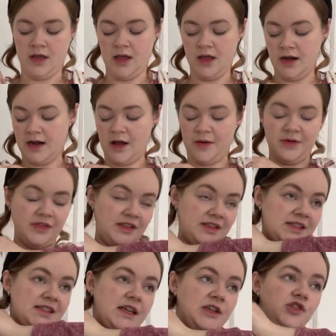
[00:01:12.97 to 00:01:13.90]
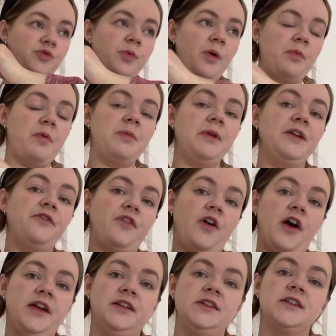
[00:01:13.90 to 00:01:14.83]
Now at this stage you'll probably
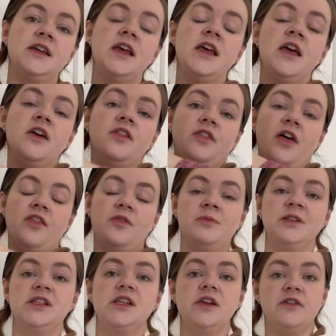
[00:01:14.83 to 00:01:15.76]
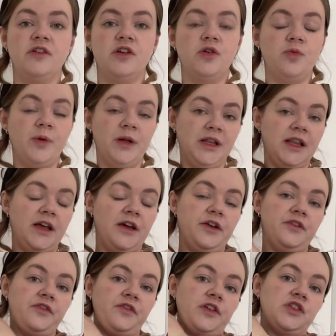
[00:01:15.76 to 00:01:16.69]
find that the material will
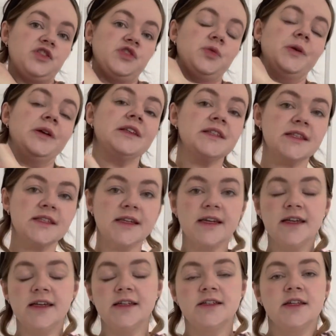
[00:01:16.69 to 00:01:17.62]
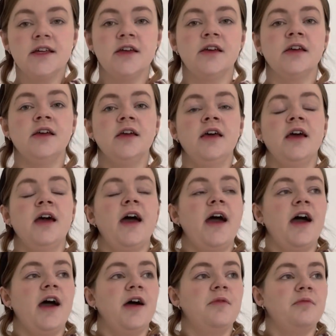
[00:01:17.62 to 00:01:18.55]
have twisted
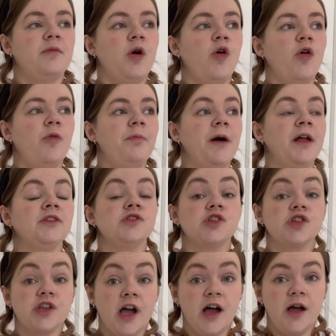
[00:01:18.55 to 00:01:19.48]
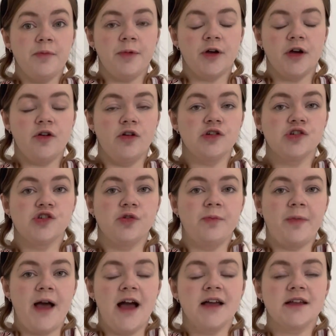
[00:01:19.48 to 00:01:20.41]
or bunched up across your
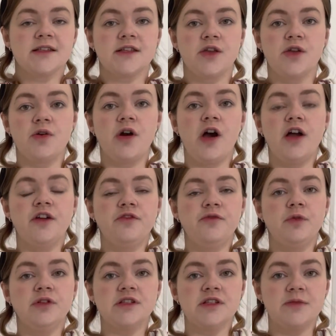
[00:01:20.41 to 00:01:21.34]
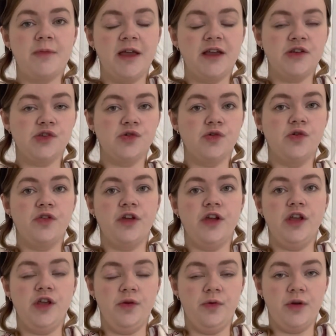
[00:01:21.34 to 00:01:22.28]
back, so you kind of want to make sure that
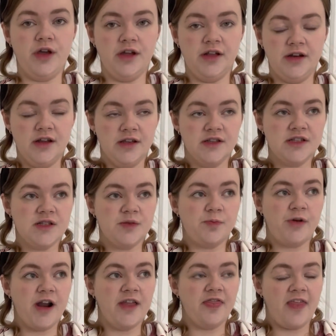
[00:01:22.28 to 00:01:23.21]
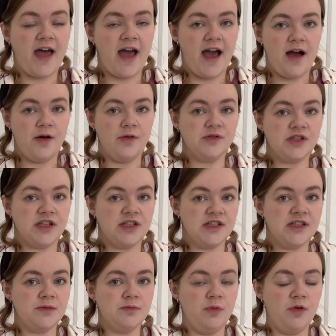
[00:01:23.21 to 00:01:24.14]
you can spread that out and
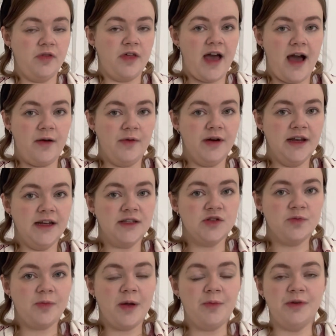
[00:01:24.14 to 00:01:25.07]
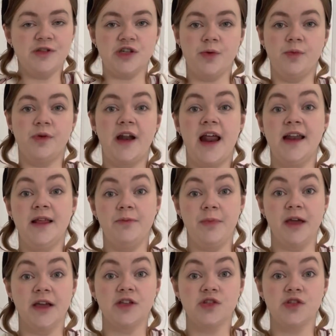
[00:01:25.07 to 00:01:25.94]
smooth it out a little bit. We don't want any big